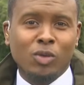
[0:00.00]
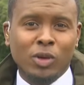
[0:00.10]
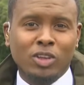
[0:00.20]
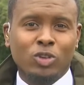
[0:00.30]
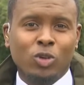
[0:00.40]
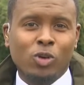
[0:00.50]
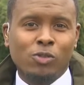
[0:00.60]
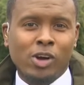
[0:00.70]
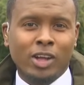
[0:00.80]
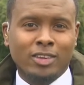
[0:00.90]
we saw
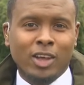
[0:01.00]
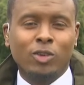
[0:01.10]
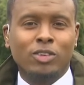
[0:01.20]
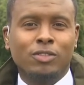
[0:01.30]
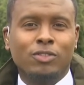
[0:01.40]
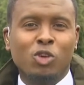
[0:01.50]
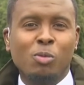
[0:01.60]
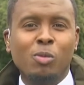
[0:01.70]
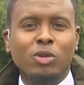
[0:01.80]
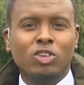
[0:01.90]
for ourselves a few
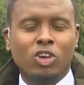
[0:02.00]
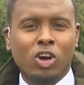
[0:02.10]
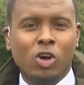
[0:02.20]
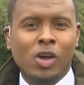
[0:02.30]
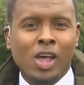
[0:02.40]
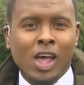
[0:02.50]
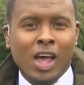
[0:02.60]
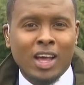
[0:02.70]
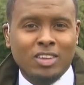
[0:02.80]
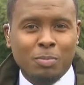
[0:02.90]
moments ago
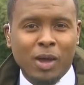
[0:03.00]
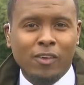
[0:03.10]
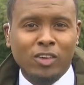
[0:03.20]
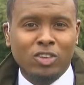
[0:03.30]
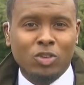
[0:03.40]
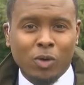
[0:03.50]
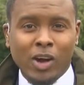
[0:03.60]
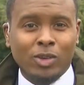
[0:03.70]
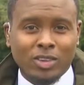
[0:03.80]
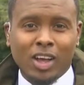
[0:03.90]
as parents were
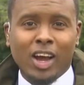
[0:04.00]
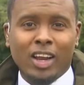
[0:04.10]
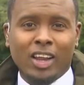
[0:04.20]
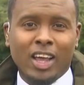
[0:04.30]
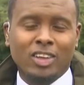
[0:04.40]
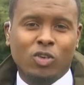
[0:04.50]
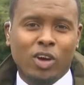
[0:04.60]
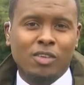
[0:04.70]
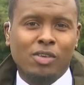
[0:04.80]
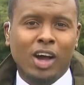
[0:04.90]
outside
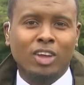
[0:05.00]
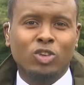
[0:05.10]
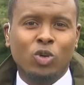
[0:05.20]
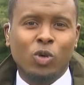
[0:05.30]
Kesgrave High School